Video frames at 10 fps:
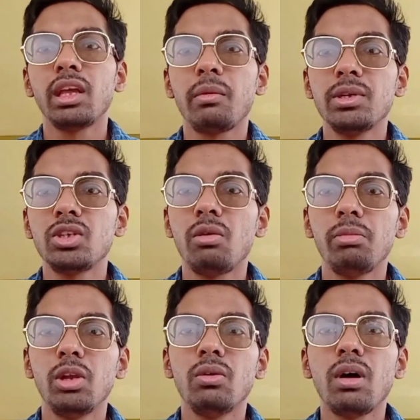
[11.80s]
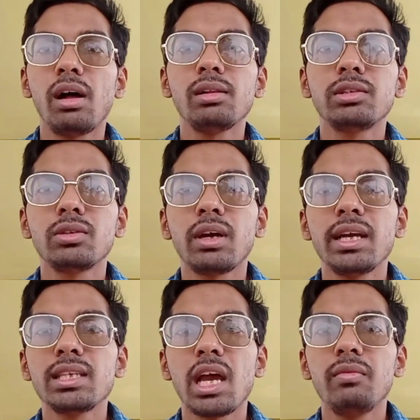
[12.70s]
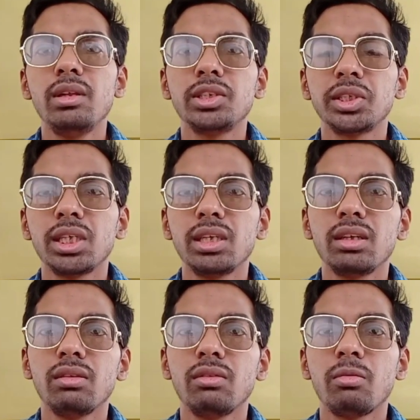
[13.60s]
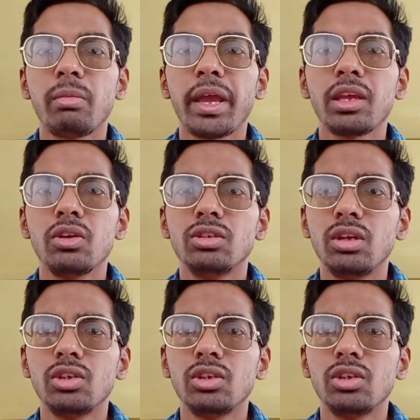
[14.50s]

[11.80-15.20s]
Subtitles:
in the comments down below. Also, guys, I will share my